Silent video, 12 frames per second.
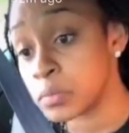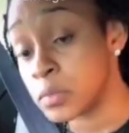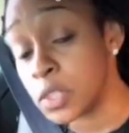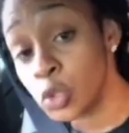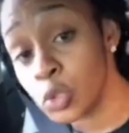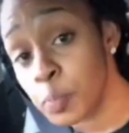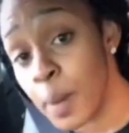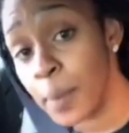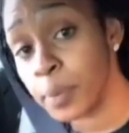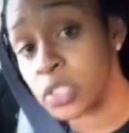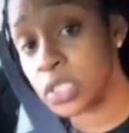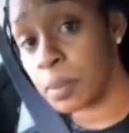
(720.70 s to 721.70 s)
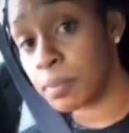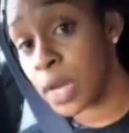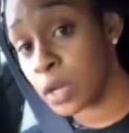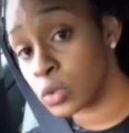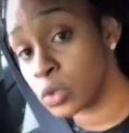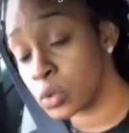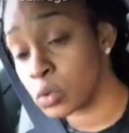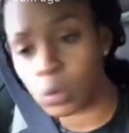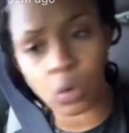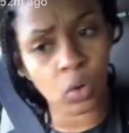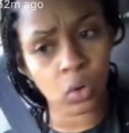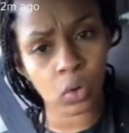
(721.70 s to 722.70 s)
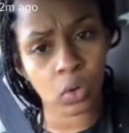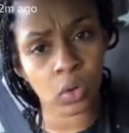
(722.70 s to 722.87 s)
you was popping shit about too. Oh,